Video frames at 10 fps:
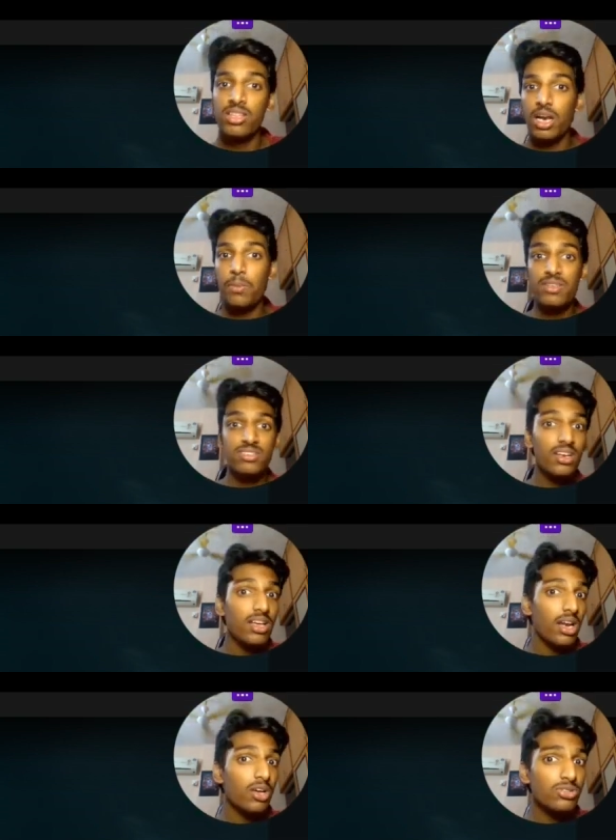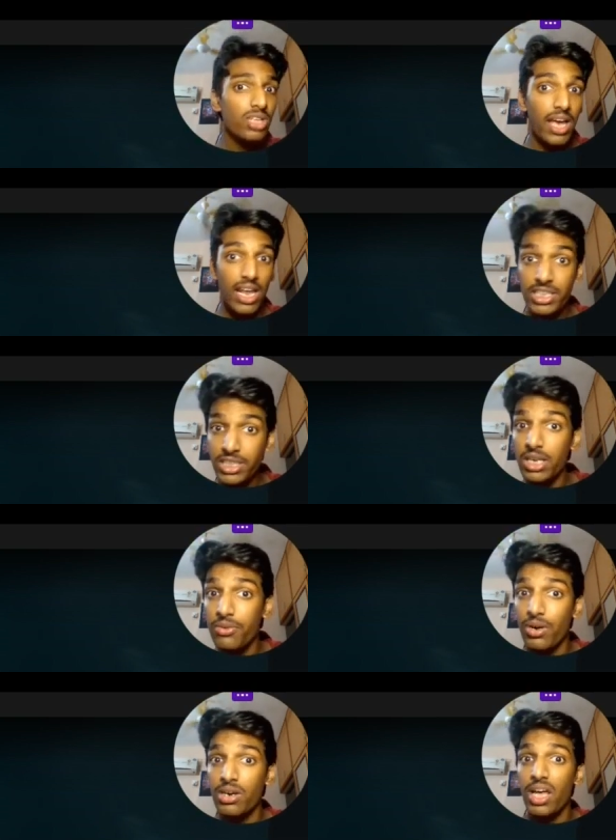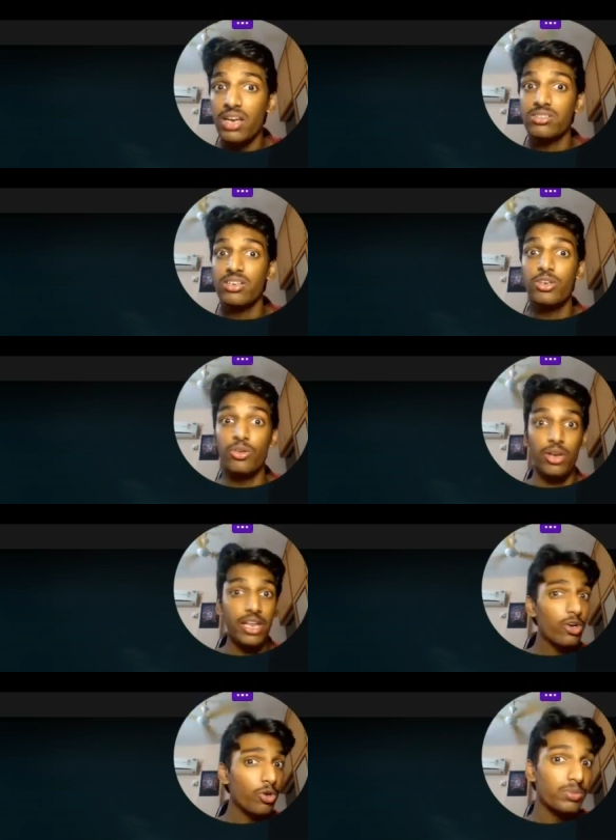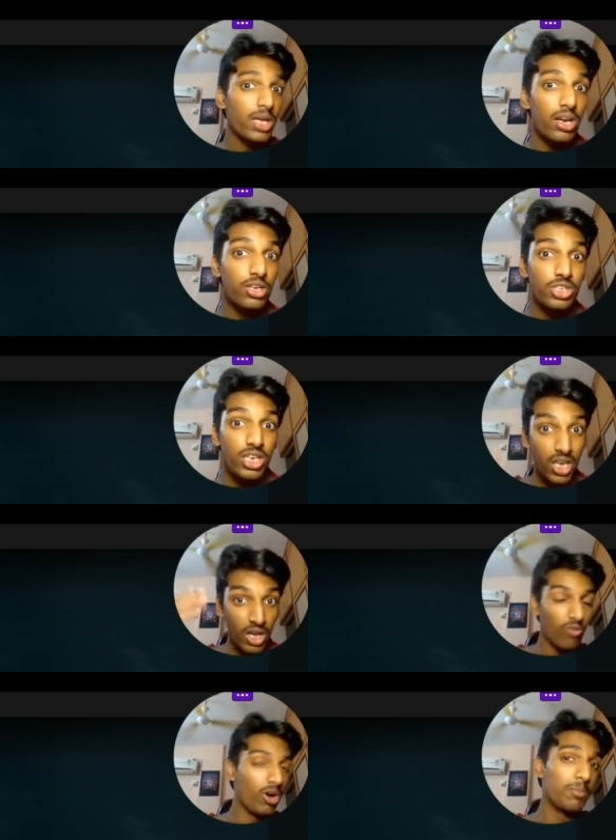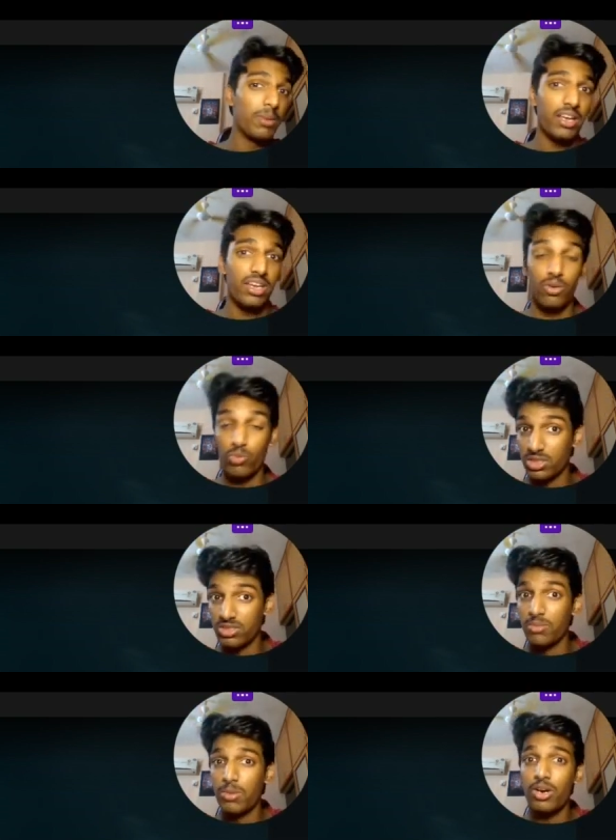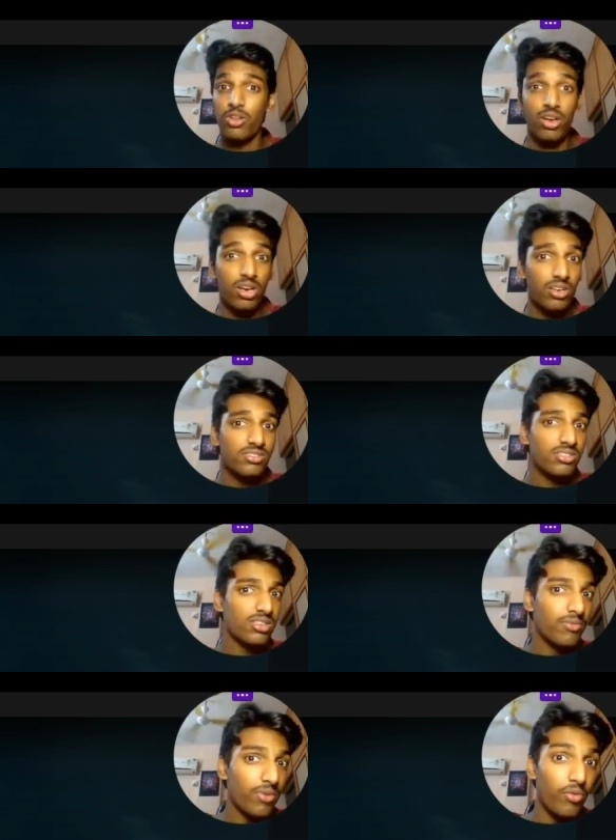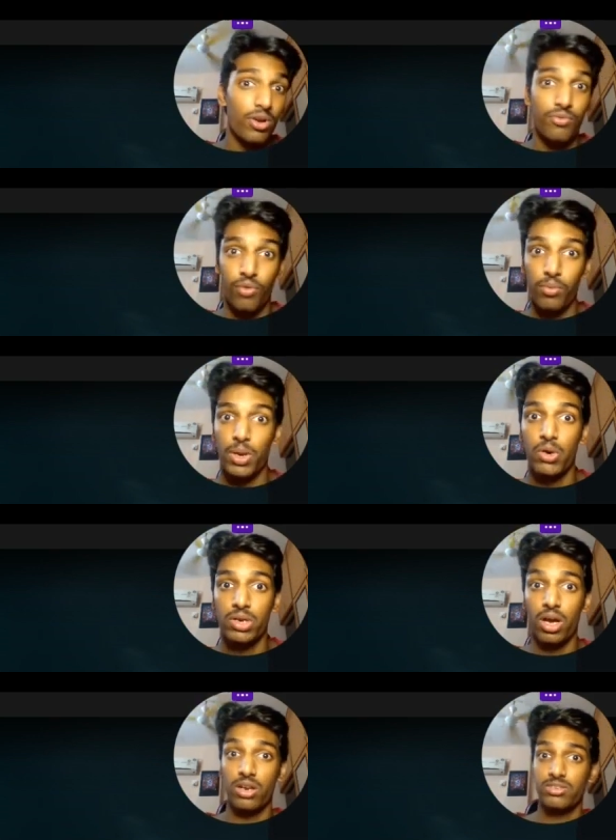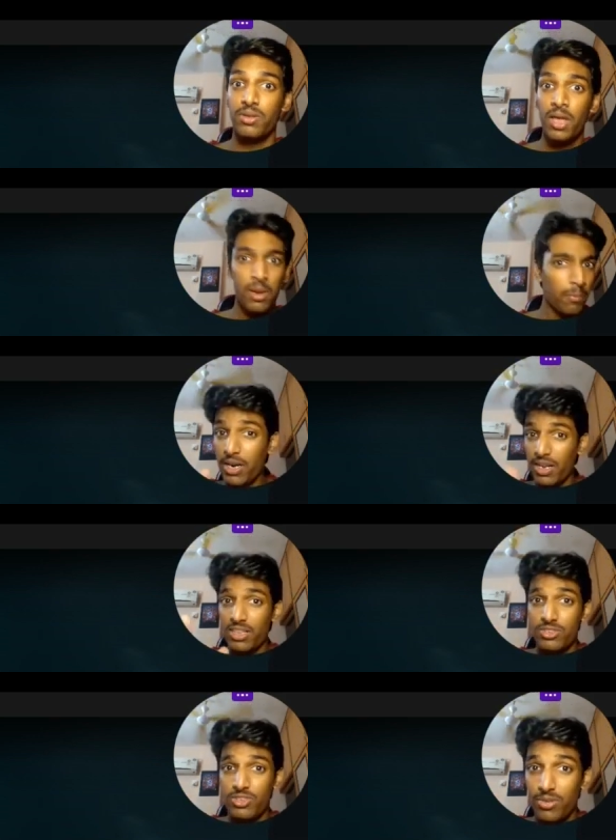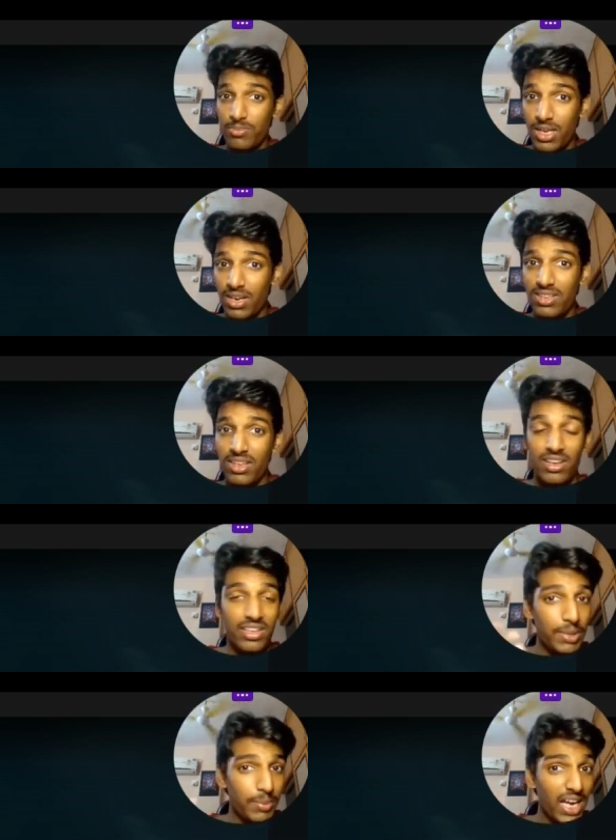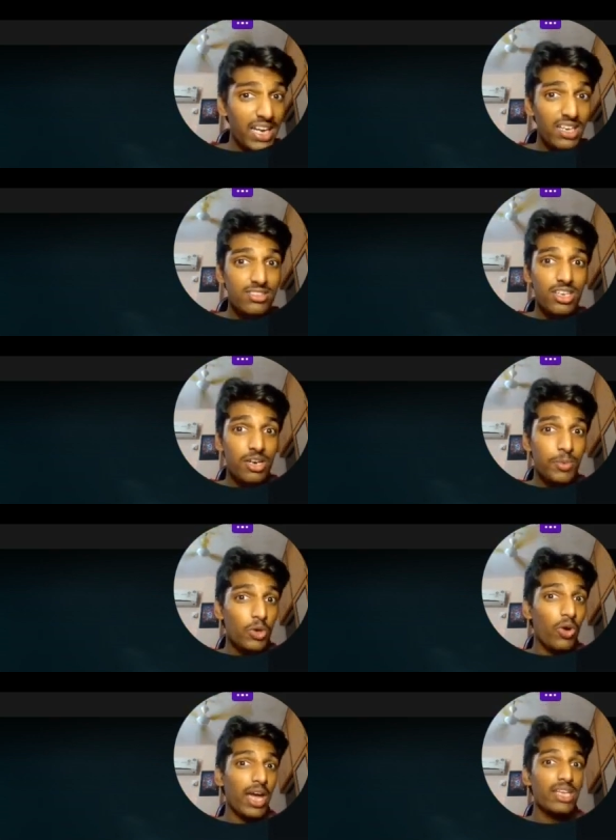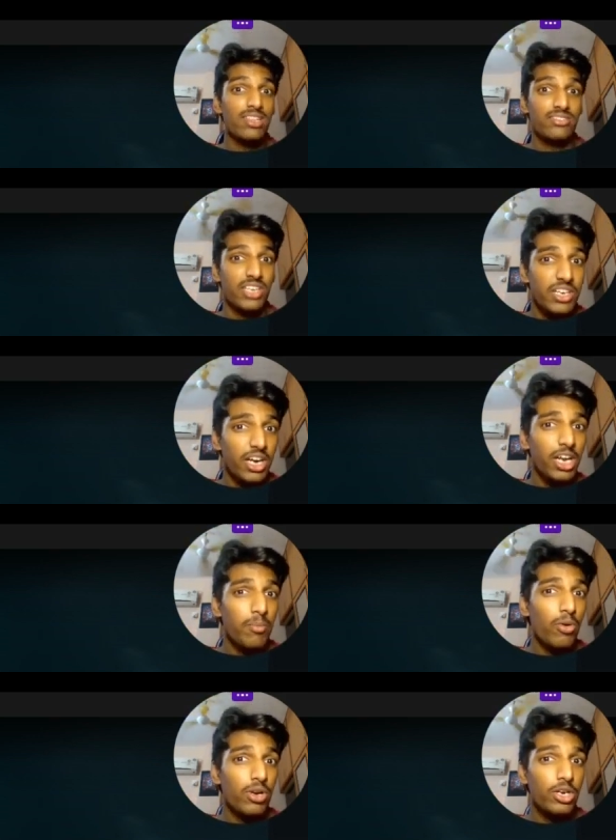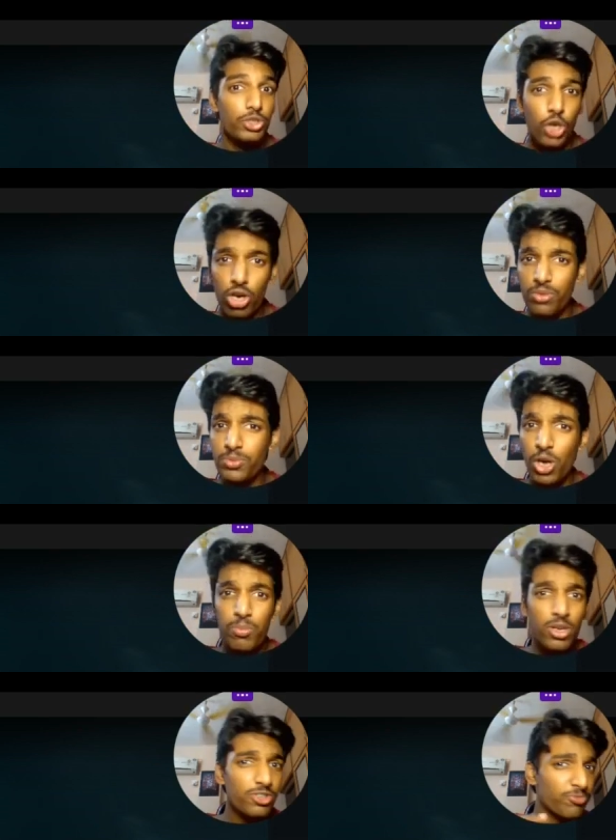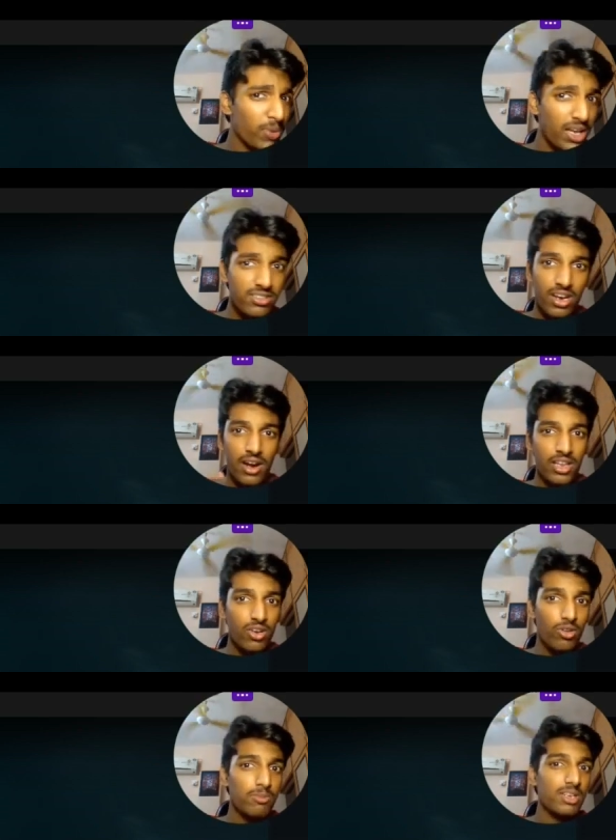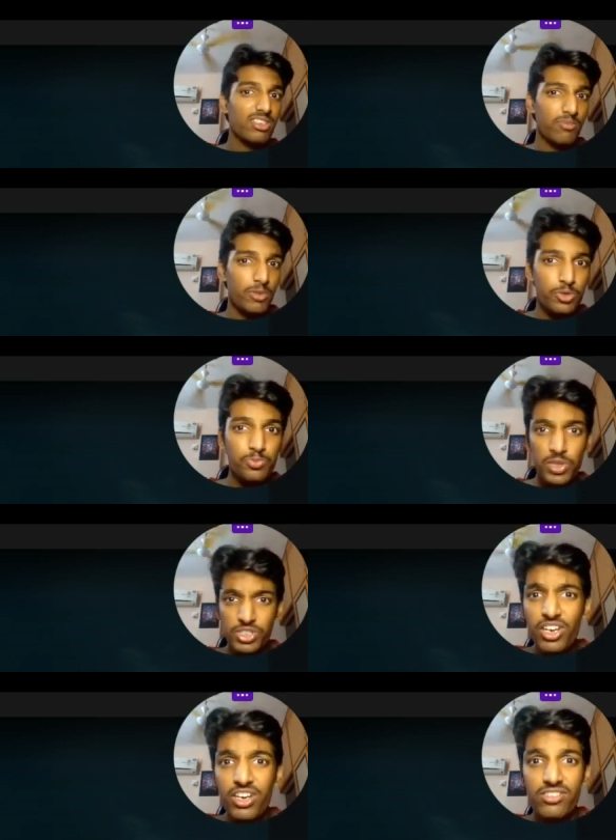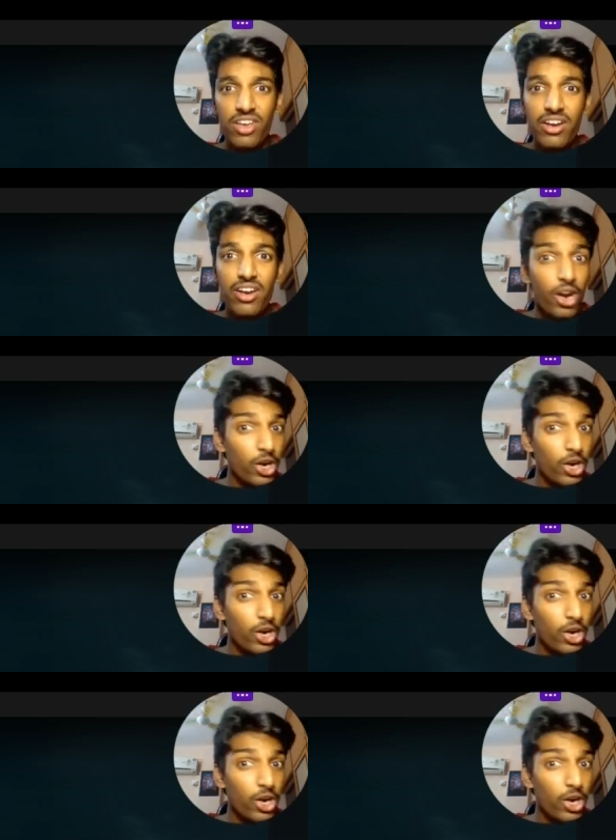that basically allows the electric front axle to recoup the energy while braking, which is similar to the curve system found in Formula 1 cars. But it doesn't stop there either. The mechanical setup too, either centrally mounted shock absorbers, springs and anti-roll bars have been specially designed